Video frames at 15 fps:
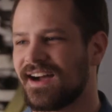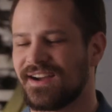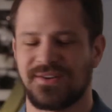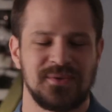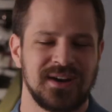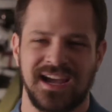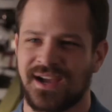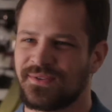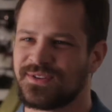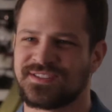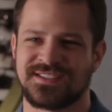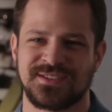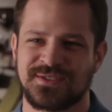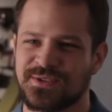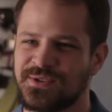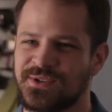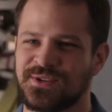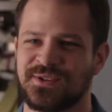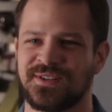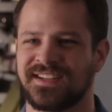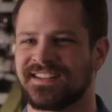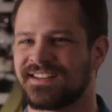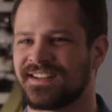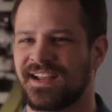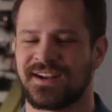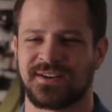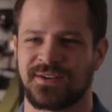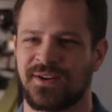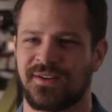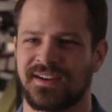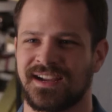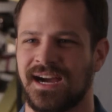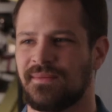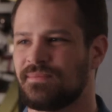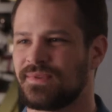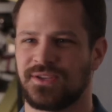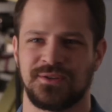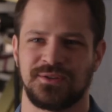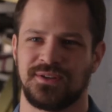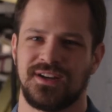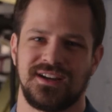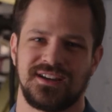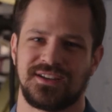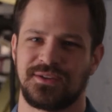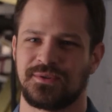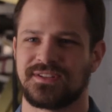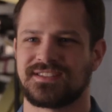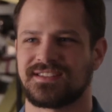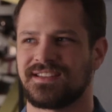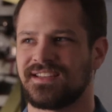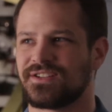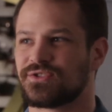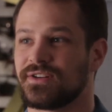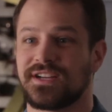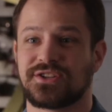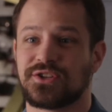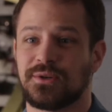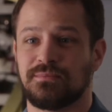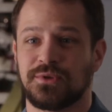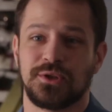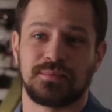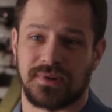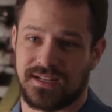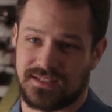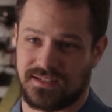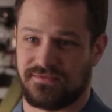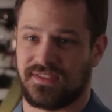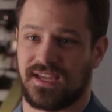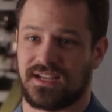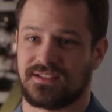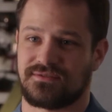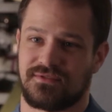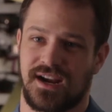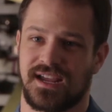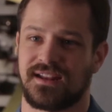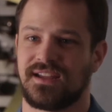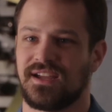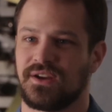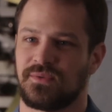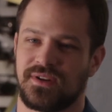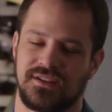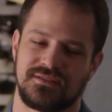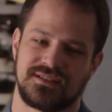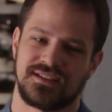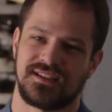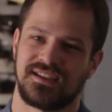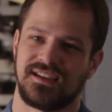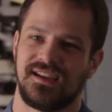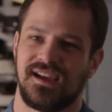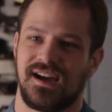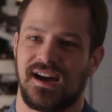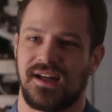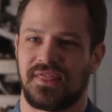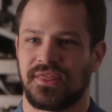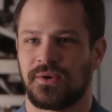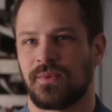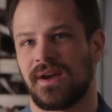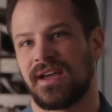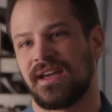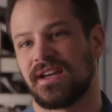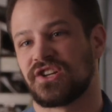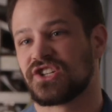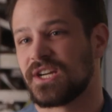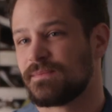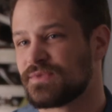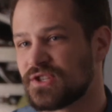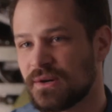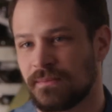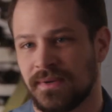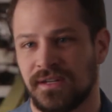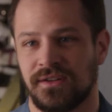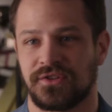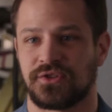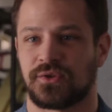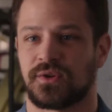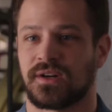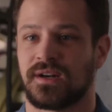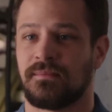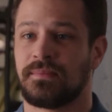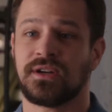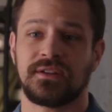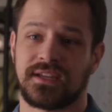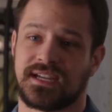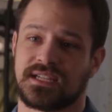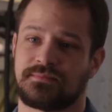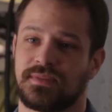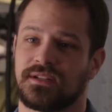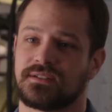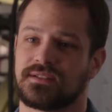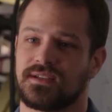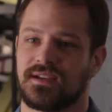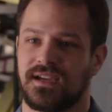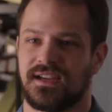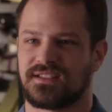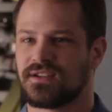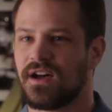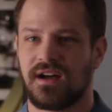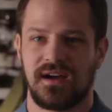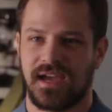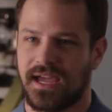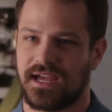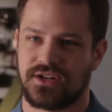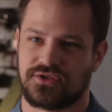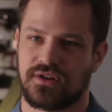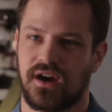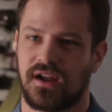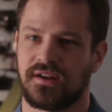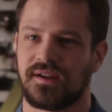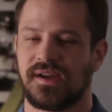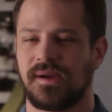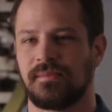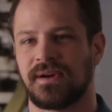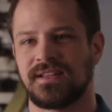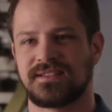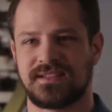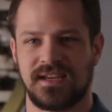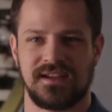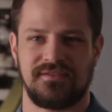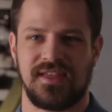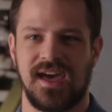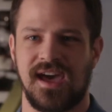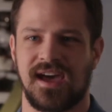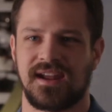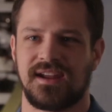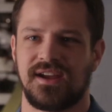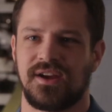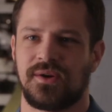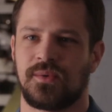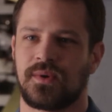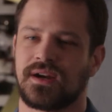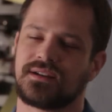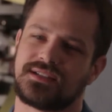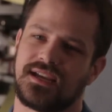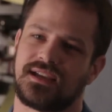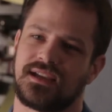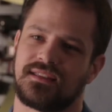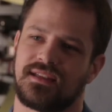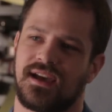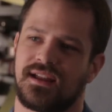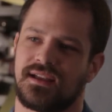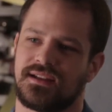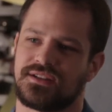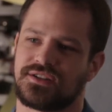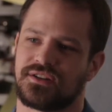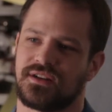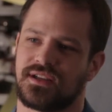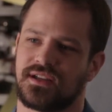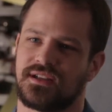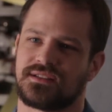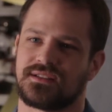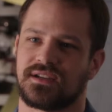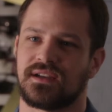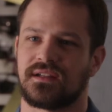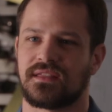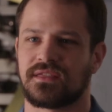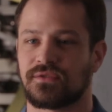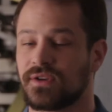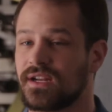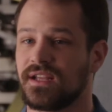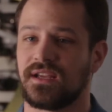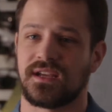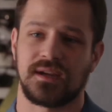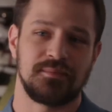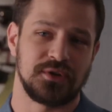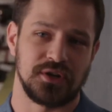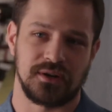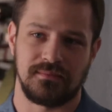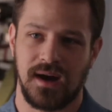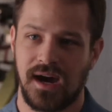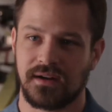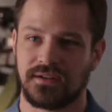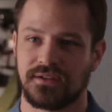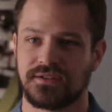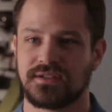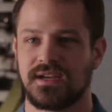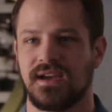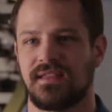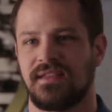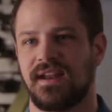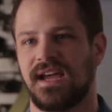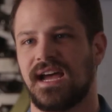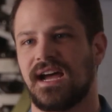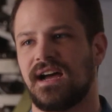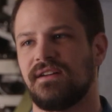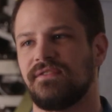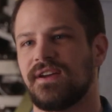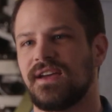When I was in school and growing up, you would see traditional blueprints of things, right? When you see the way ships are built or a building is built, it's all hand-drawn. But instead of that, we're taking that and turning it into 3D computer models that have